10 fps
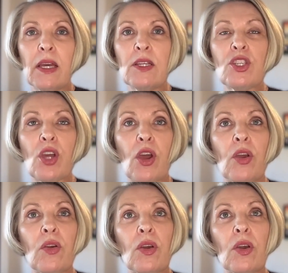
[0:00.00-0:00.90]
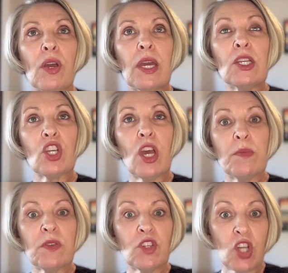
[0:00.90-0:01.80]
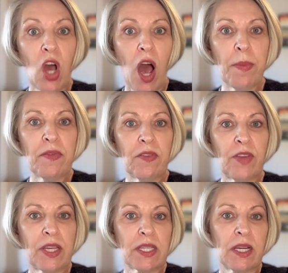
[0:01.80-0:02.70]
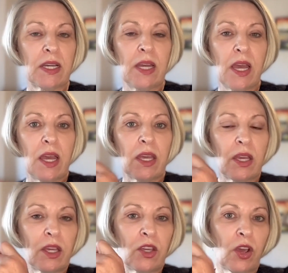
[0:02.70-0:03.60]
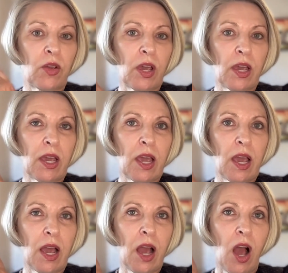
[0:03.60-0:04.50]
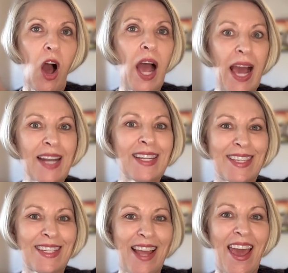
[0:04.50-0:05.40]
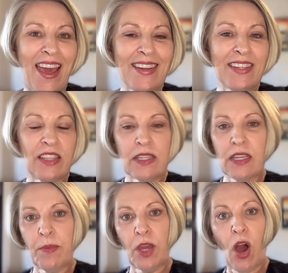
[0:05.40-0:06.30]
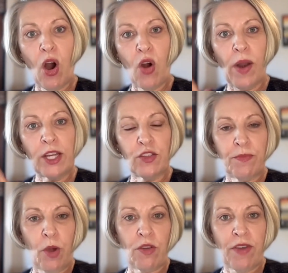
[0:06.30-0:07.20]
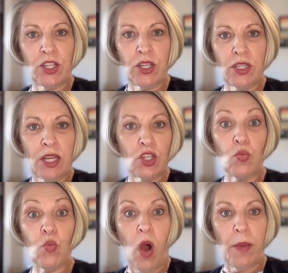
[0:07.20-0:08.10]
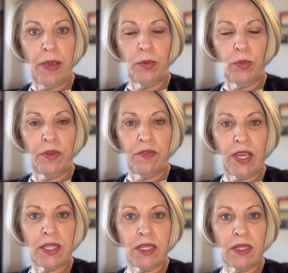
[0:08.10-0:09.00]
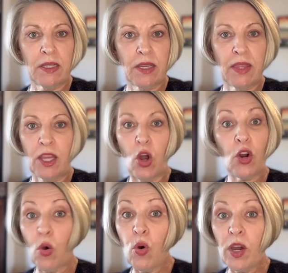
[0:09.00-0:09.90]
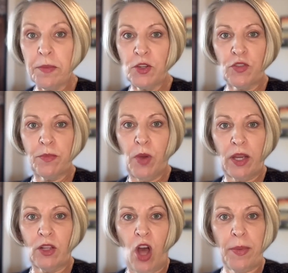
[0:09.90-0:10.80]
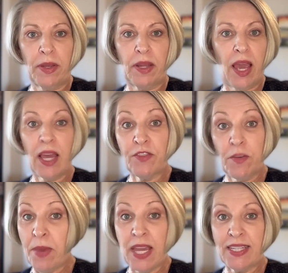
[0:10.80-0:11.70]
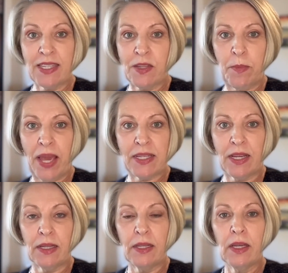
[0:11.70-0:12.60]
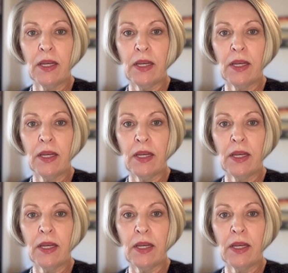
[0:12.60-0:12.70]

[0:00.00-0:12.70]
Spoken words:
So in terms of the type of investor, I understand there's going to be a whole range of motivations as to why people invest. They're not all going to be driven by climate. And for me, it doesn't matter.